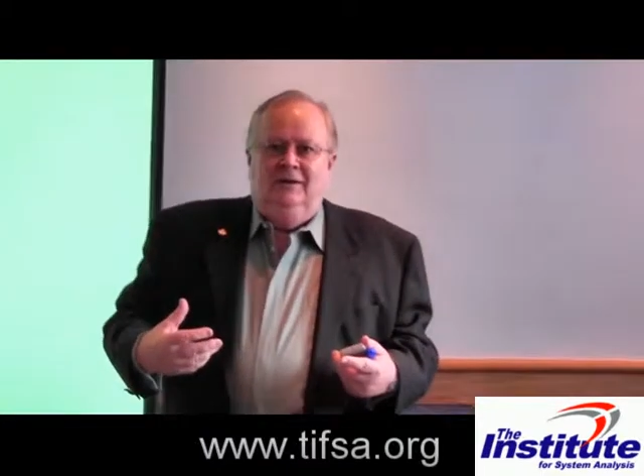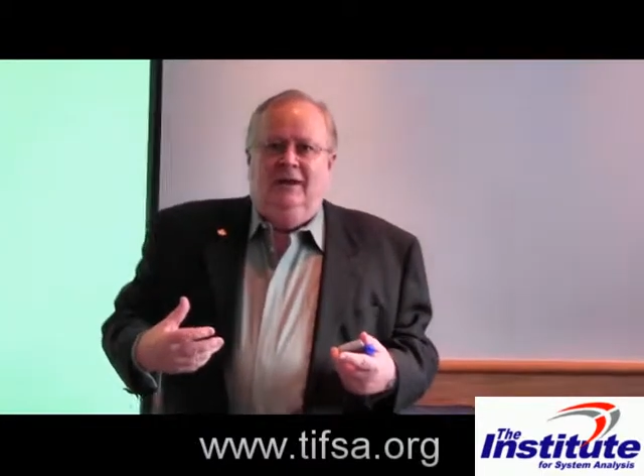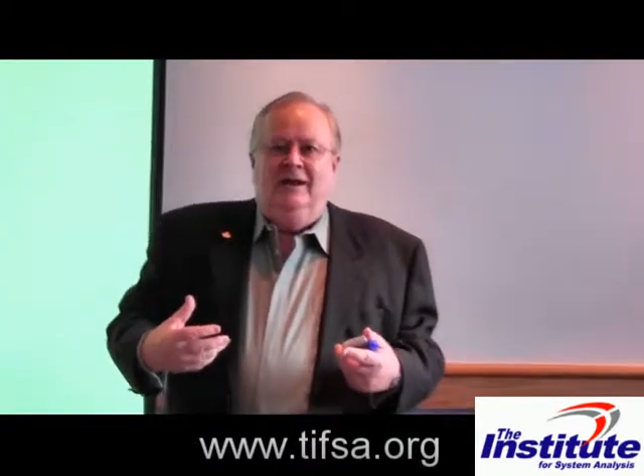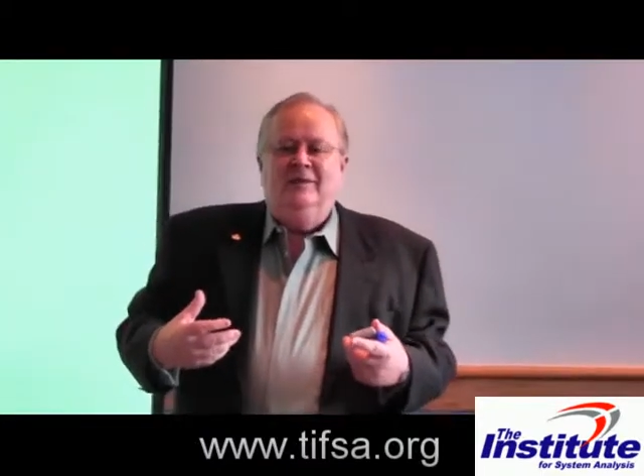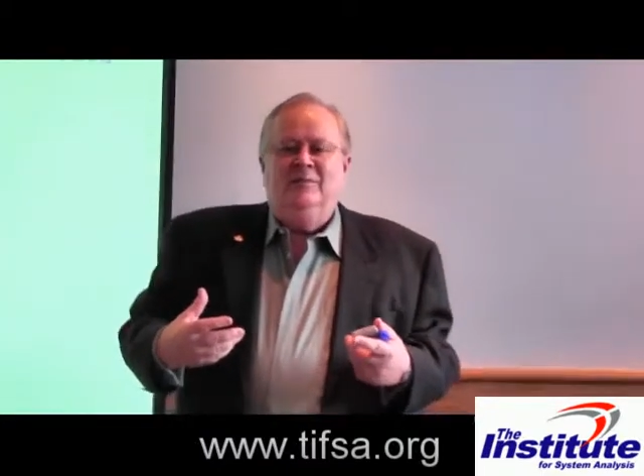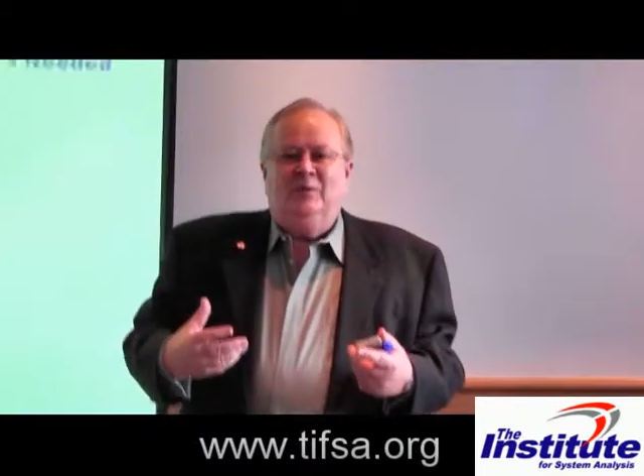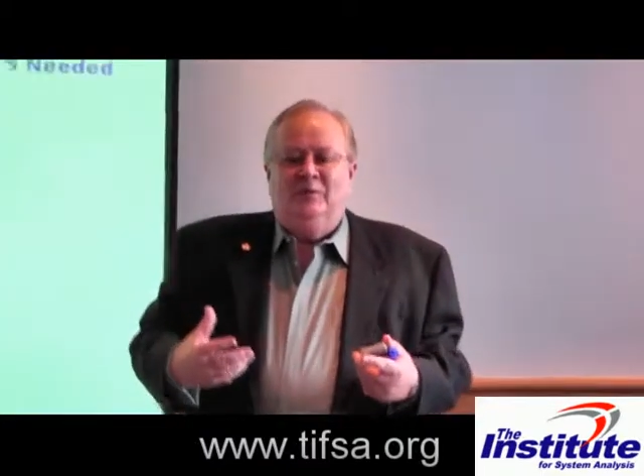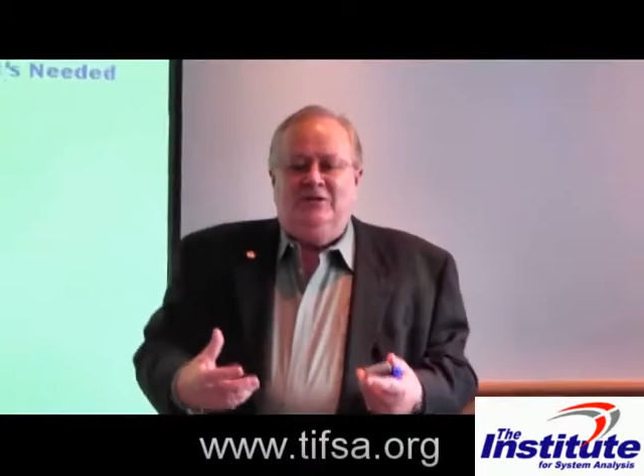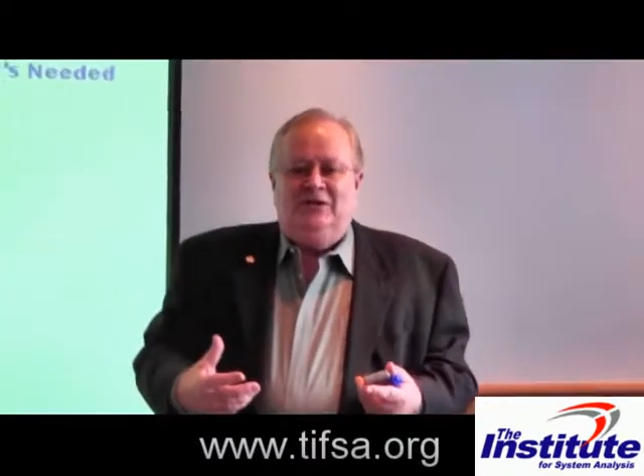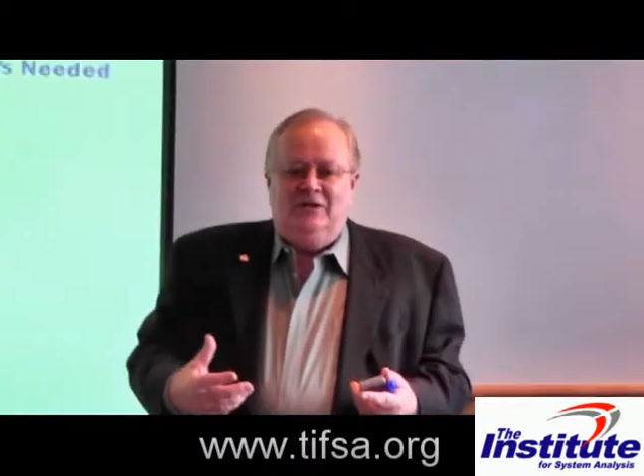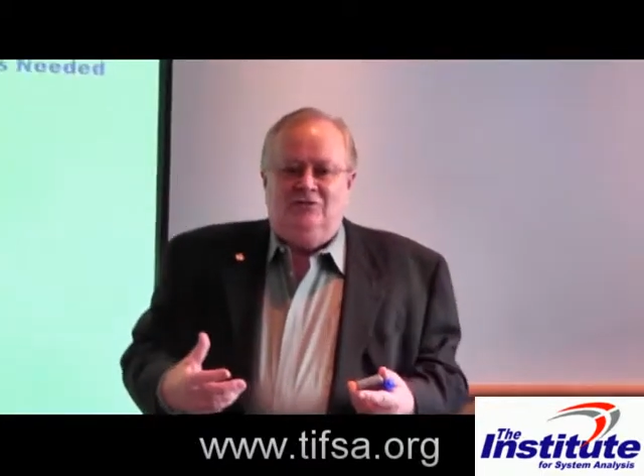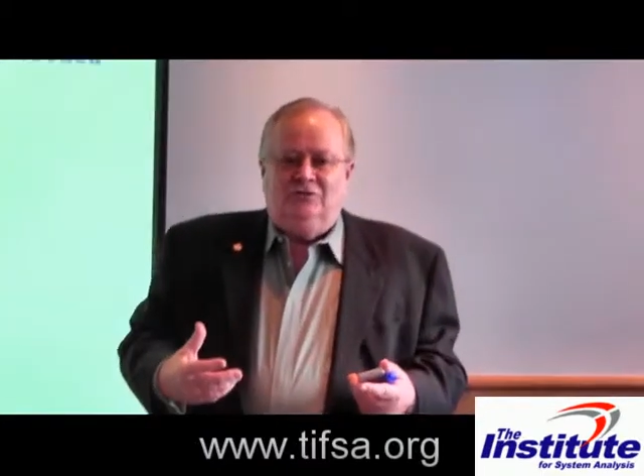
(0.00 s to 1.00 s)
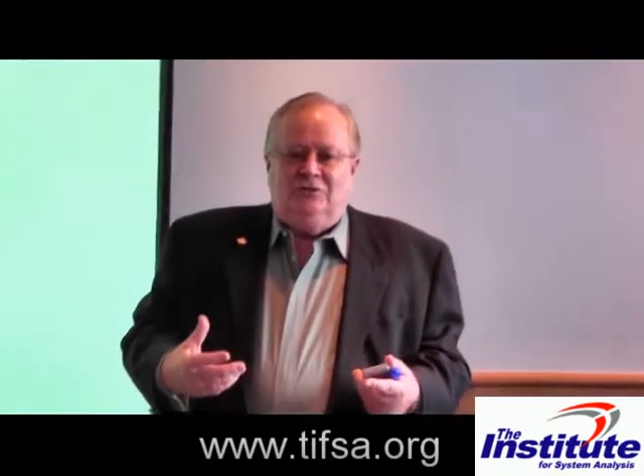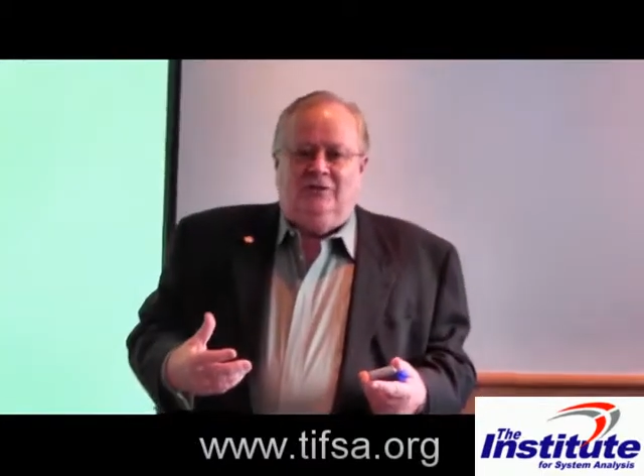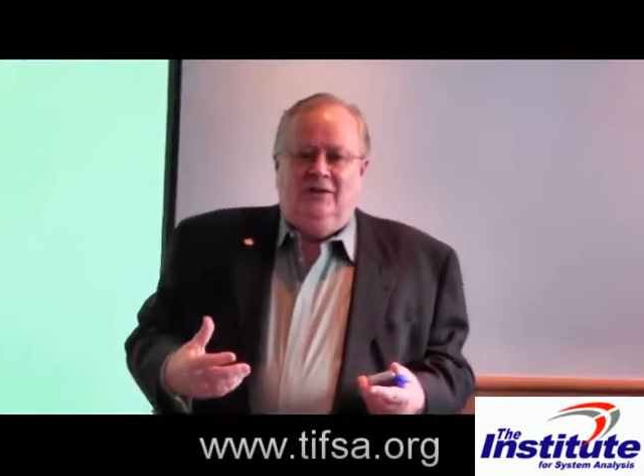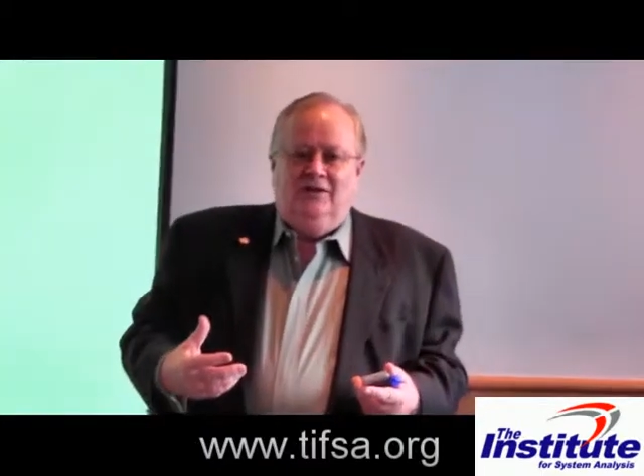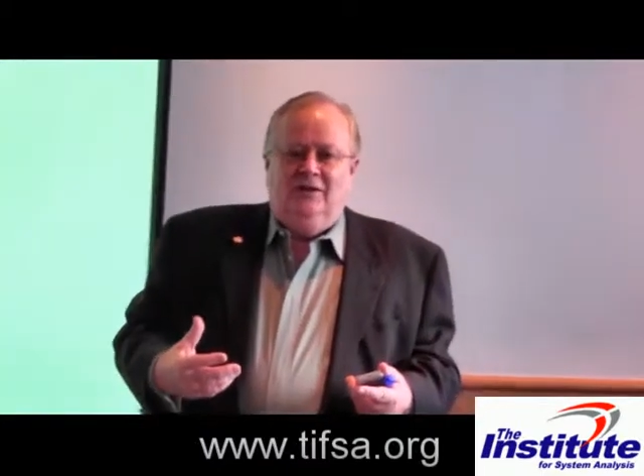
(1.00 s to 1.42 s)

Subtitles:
and implementation,